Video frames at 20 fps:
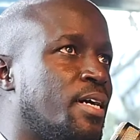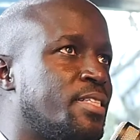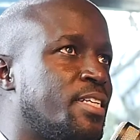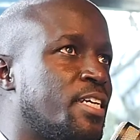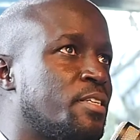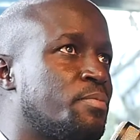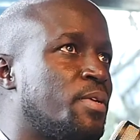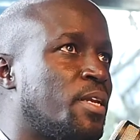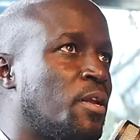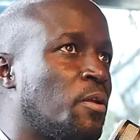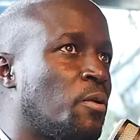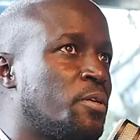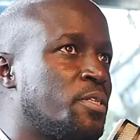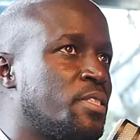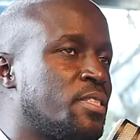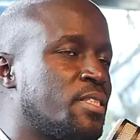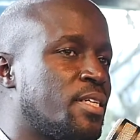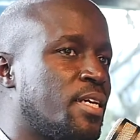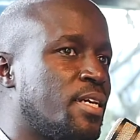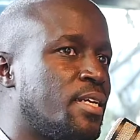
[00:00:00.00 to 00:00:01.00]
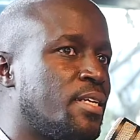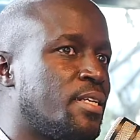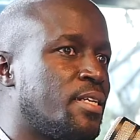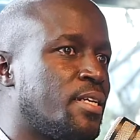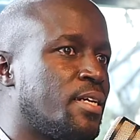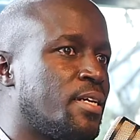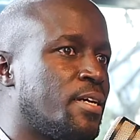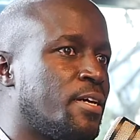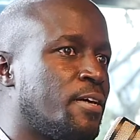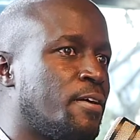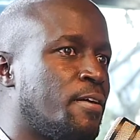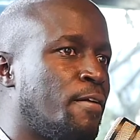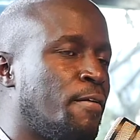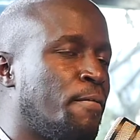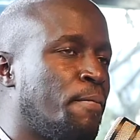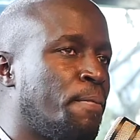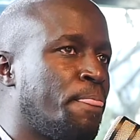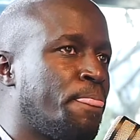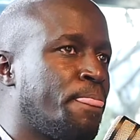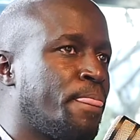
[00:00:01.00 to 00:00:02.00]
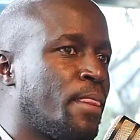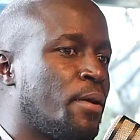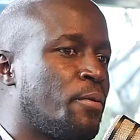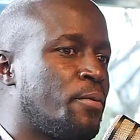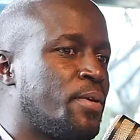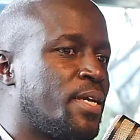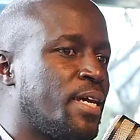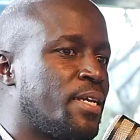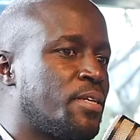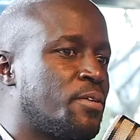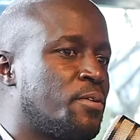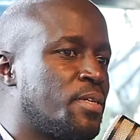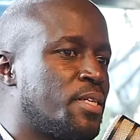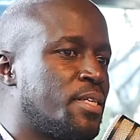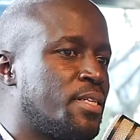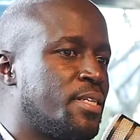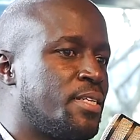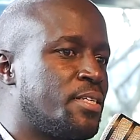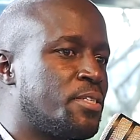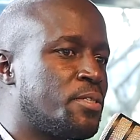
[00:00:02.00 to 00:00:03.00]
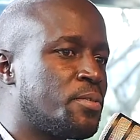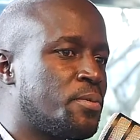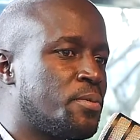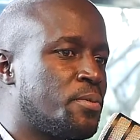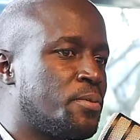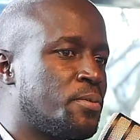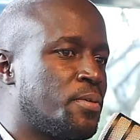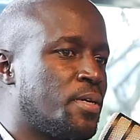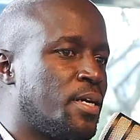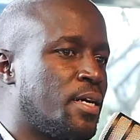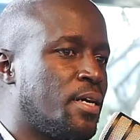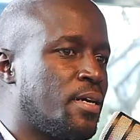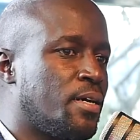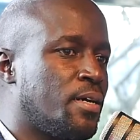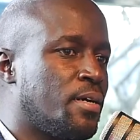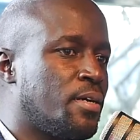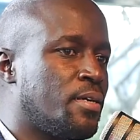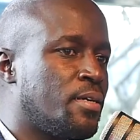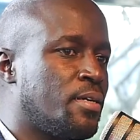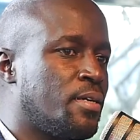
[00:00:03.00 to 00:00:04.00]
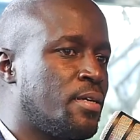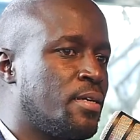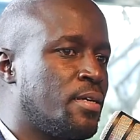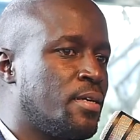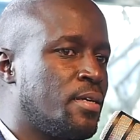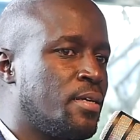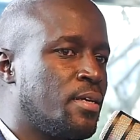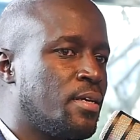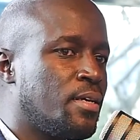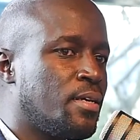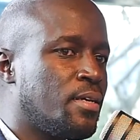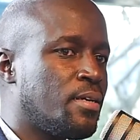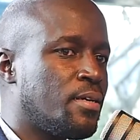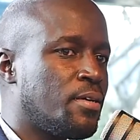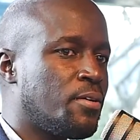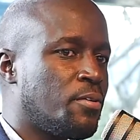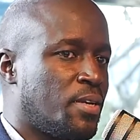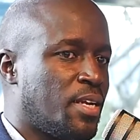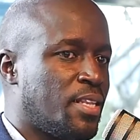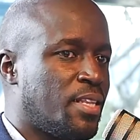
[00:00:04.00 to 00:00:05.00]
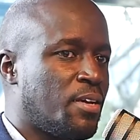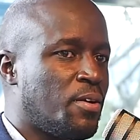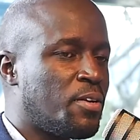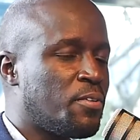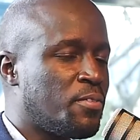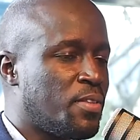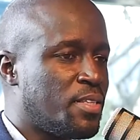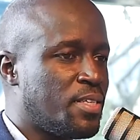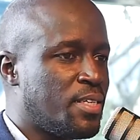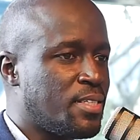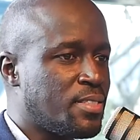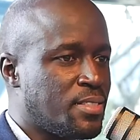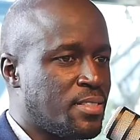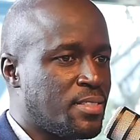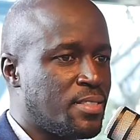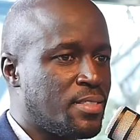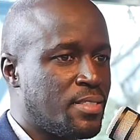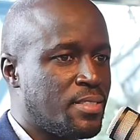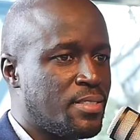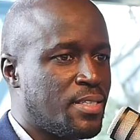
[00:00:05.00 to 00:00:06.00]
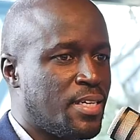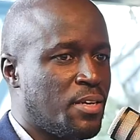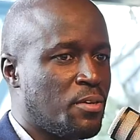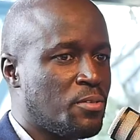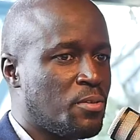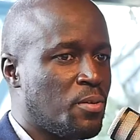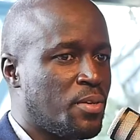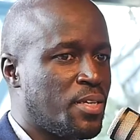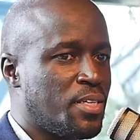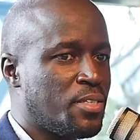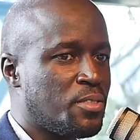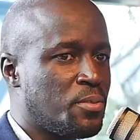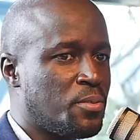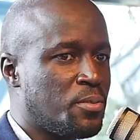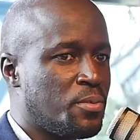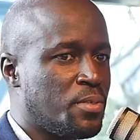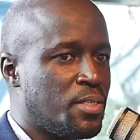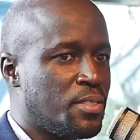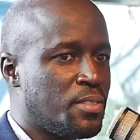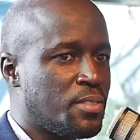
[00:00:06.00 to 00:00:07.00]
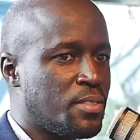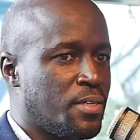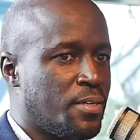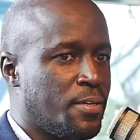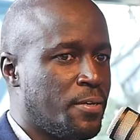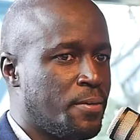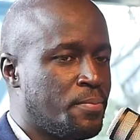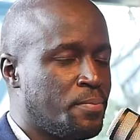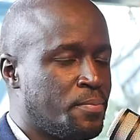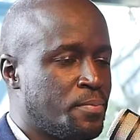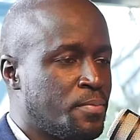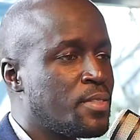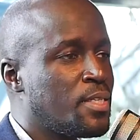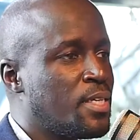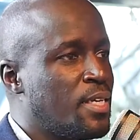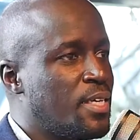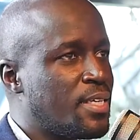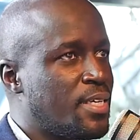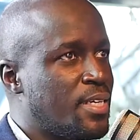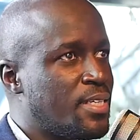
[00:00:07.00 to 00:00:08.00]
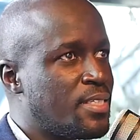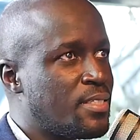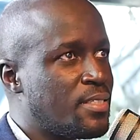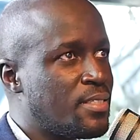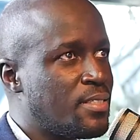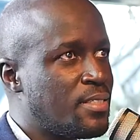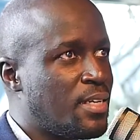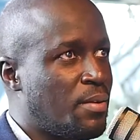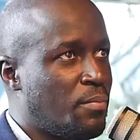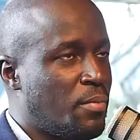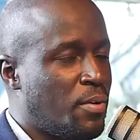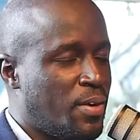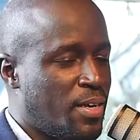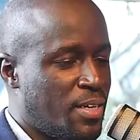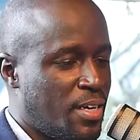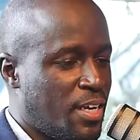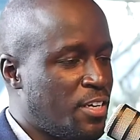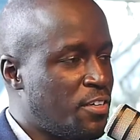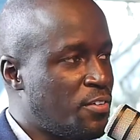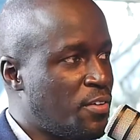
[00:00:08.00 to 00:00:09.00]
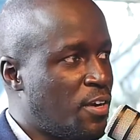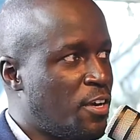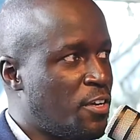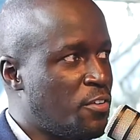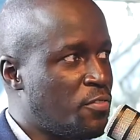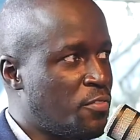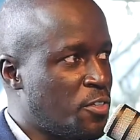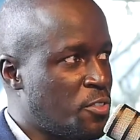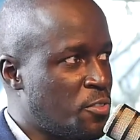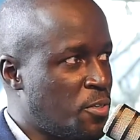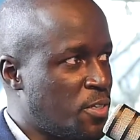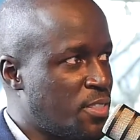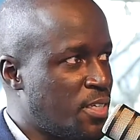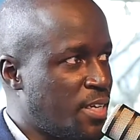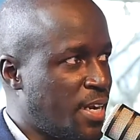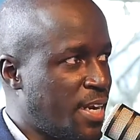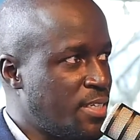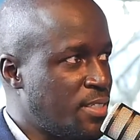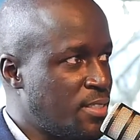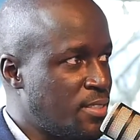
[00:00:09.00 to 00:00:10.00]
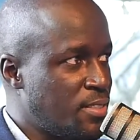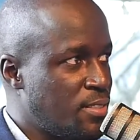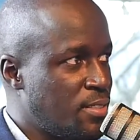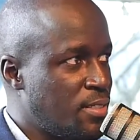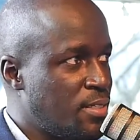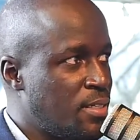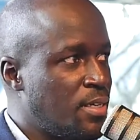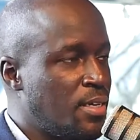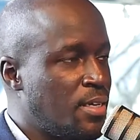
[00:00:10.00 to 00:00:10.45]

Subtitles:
had just been launched, and we had gotten into, or rather, one of the things that I was looking to do is get, number one, our infrastructure right.